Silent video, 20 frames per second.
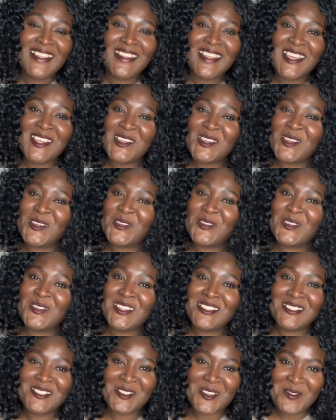Thank you
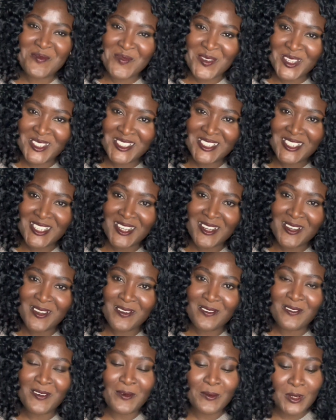so much
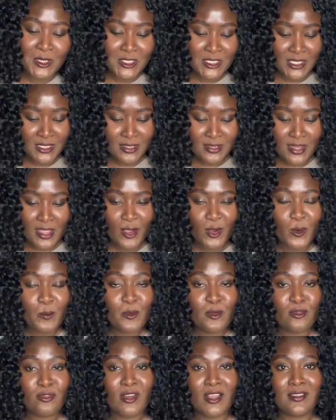for watching. I hope
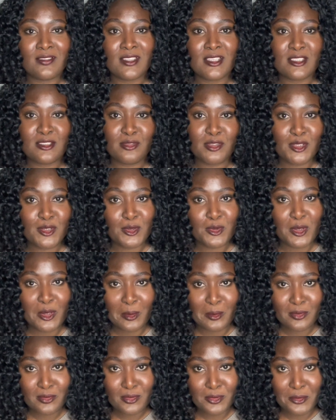you found this video
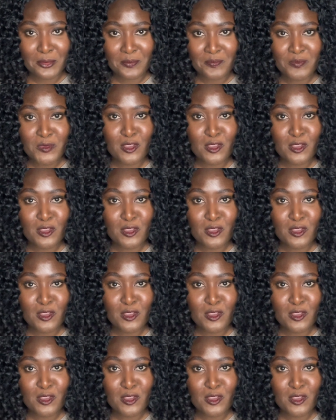helpful.